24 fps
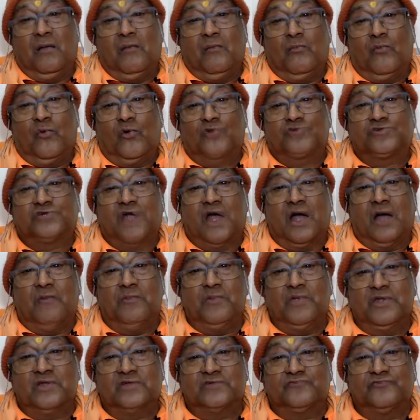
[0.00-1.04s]
Moksha
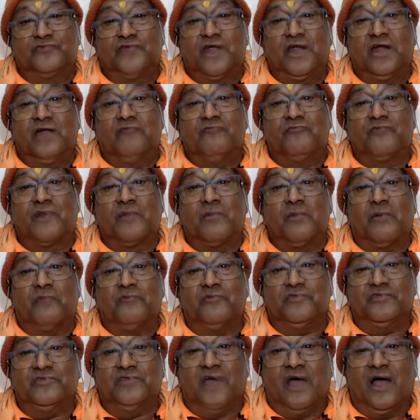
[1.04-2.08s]
means freedom from
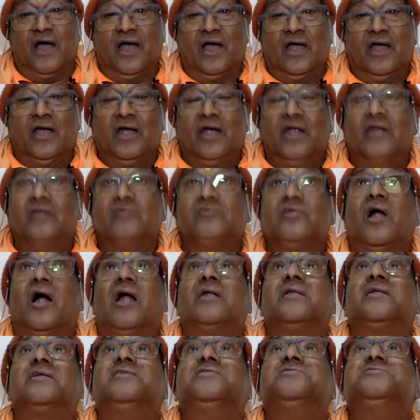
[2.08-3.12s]
avidya. It is
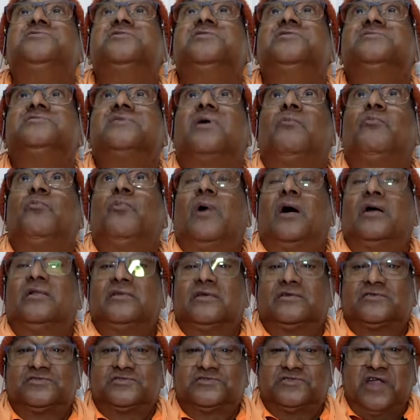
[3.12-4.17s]
not reaching some
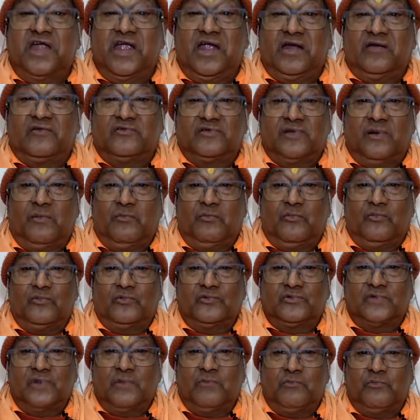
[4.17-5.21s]
other state,
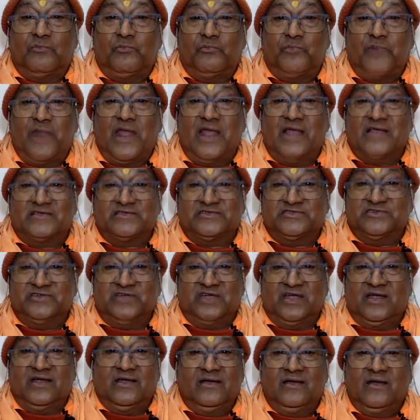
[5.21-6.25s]
some place.
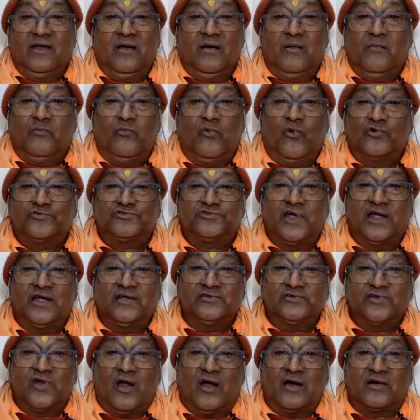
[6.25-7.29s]
Ji. Moksha
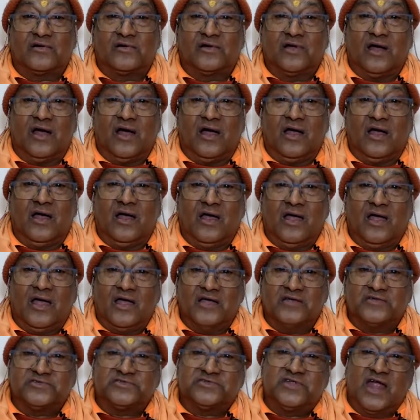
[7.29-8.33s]
is not
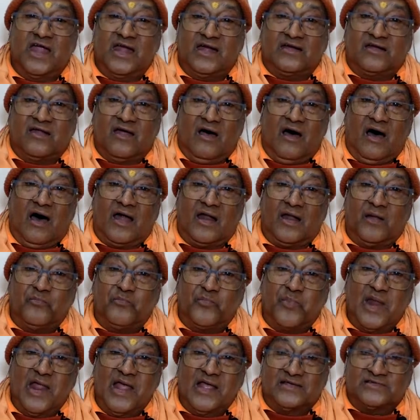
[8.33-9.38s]
a state or a
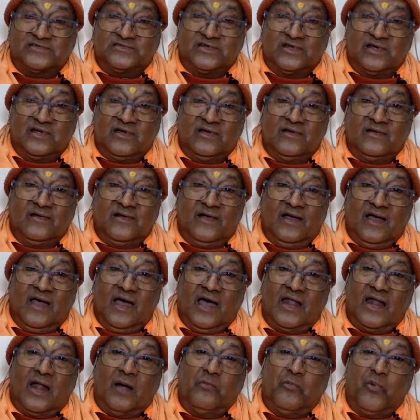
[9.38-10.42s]
place,
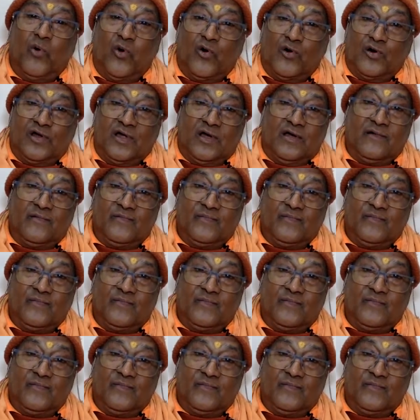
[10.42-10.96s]
an abode.